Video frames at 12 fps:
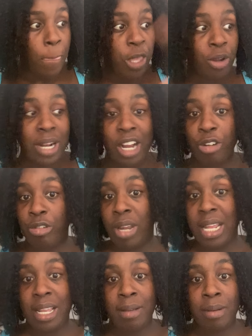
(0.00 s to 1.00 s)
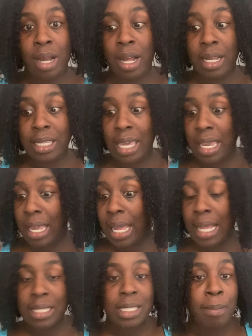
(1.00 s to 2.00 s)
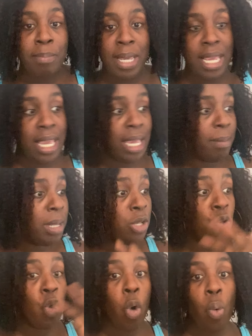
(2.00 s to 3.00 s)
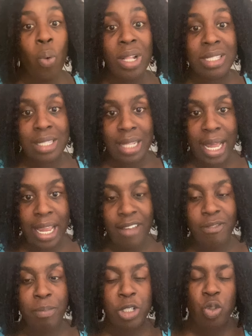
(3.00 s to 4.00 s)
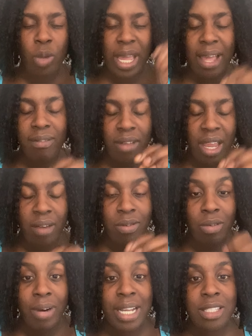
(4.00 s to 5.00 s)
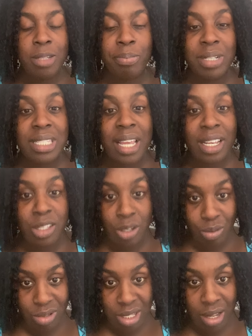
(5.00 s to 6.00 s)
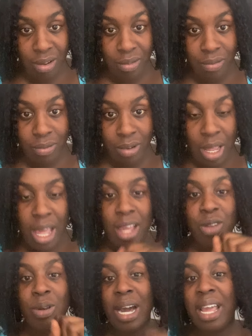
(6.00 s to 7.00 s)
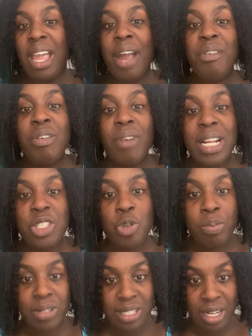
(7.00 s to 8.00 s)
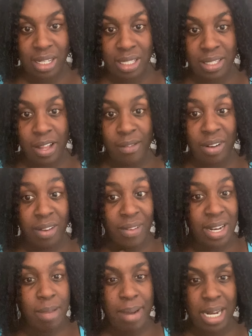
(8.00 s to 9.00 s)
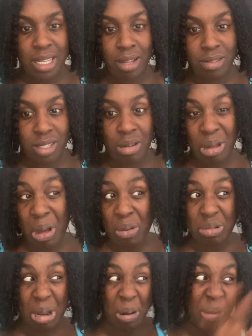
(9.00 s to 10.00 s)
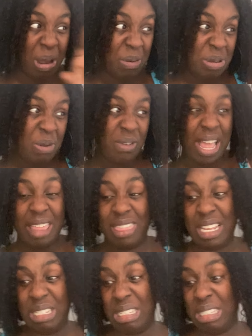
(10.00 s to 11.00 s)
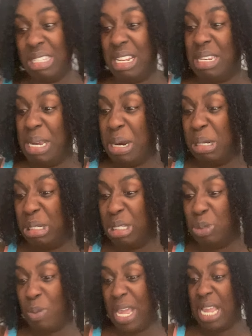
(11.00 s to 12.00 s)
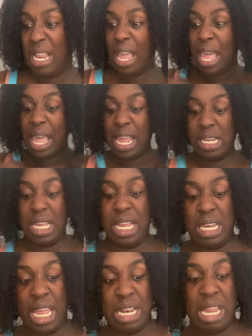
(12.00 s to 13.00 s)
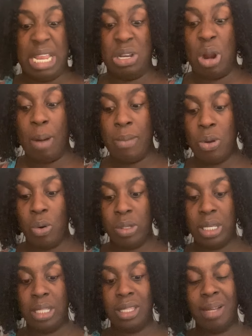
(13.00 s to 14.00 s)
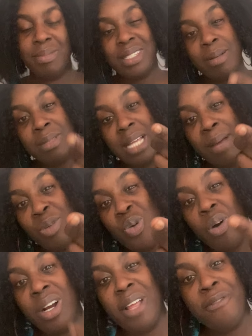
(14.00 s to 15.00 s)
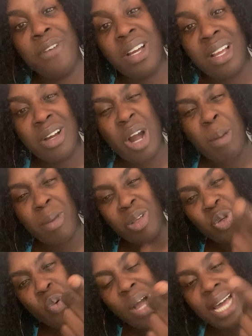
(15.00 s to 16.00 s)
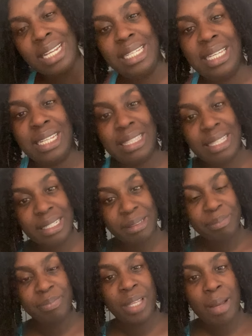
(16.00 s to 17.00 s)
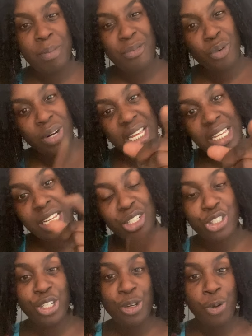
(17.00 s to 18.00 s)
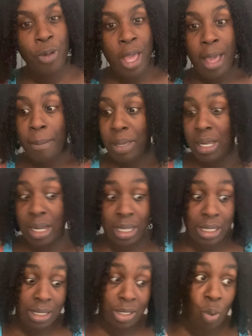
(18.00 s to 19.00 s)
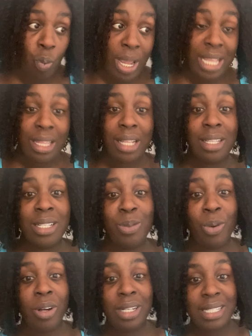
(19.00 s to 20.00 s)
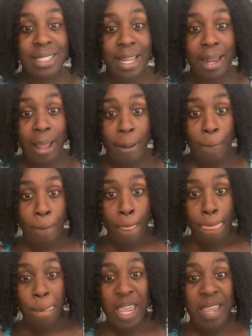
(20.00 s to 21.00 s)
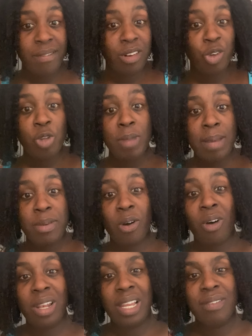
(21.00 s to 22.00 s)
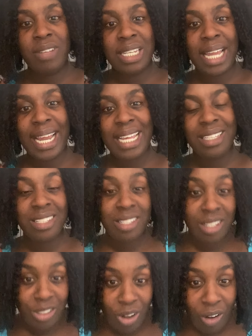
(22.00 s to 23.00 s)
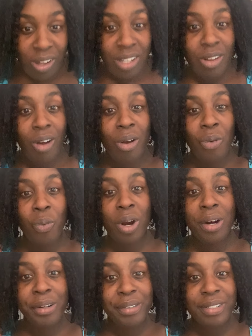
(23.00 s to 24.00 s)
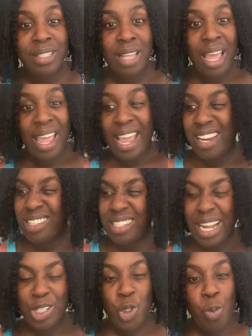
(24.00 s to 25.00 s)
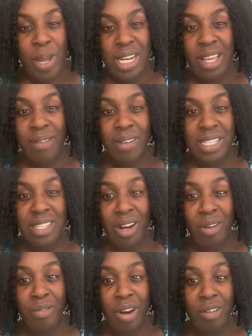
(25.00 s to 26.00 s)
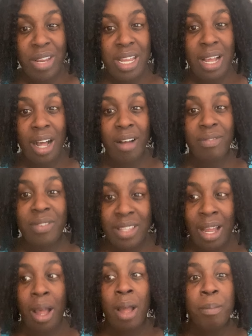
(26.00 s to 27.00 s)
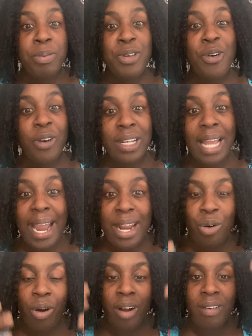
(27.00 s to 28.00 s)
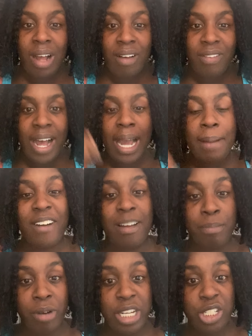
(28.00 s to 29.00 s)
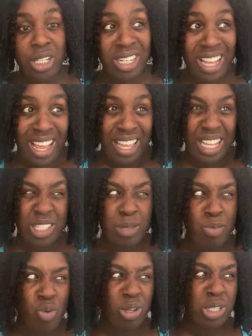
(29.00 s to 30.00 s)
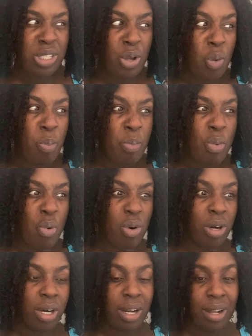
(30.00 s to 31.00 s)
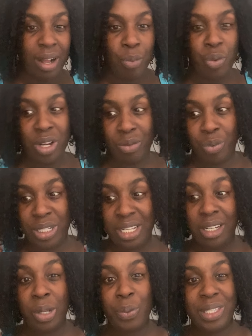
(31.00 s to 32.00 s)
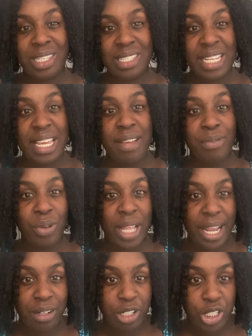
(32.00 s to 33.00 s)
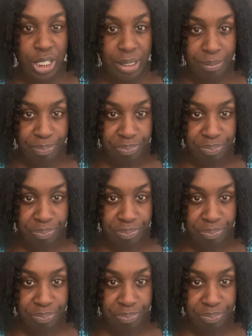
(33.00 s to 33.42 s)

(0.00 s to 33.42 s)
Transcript: You're not creating chaos and mayhem in no one's life, but you have every right to protect yourself. You got every right to protect yourself. And if anybody else tell you, oh, no, don't do nothing. Just sit there and just wait. And karma going to get them. Sometimes you are their fucking karma. You got to get them before they get you. Because the way that this world is set up, even though you may be all love and light, this is a dog-eat-dog world. And it's not too many of us that are very of the pure light or of high vibration. It's more so we're dealing with this evil energy